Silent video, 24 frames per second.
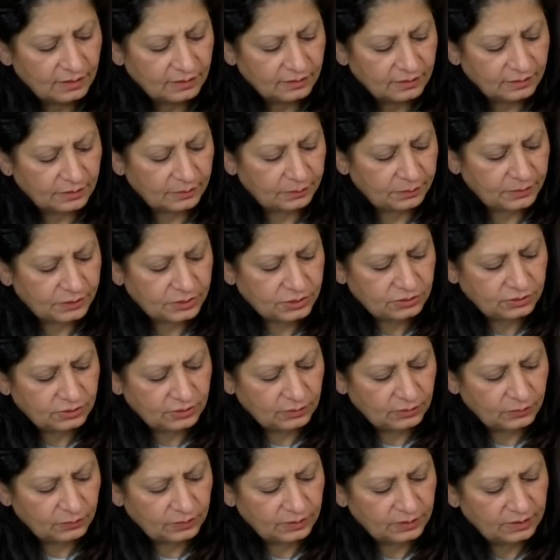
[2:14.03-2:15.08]
they pushed you
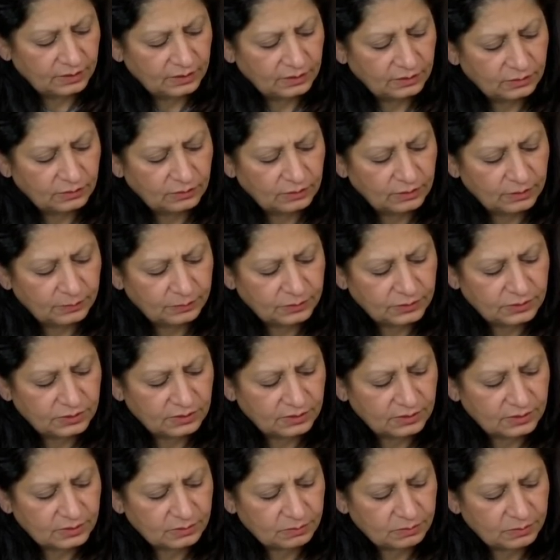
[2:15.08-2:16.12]
away and you are pushing
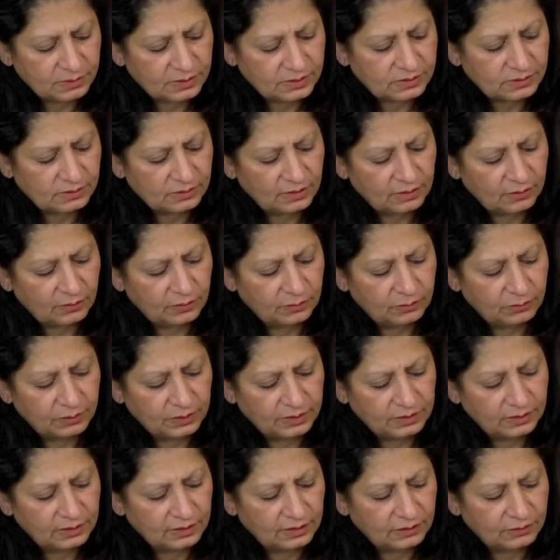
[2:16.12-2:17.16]
this person
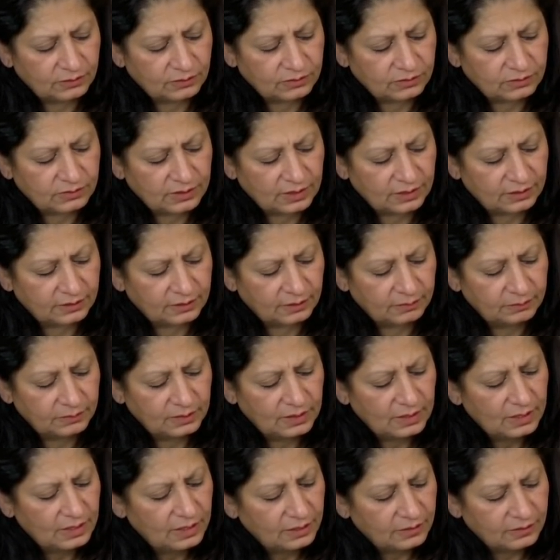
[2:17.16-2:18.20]
away and you tell them
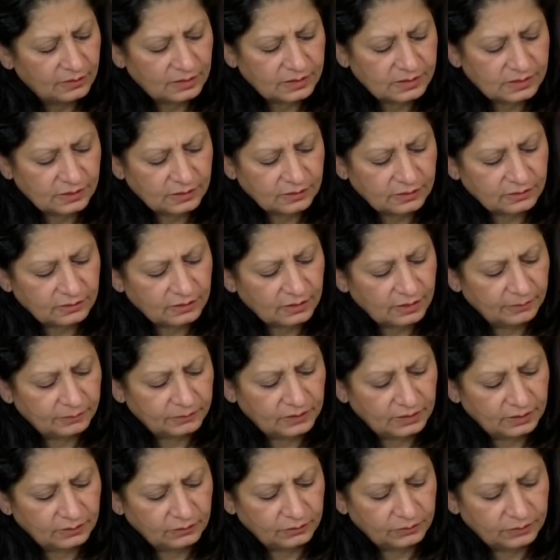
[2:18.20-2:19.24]
that's it i'm
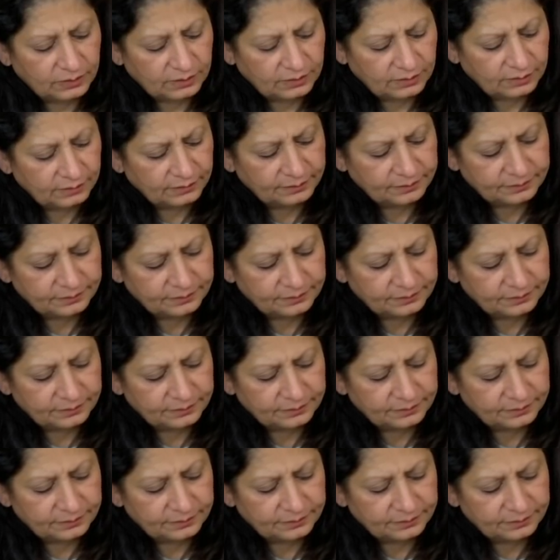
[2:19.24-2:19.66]
done with you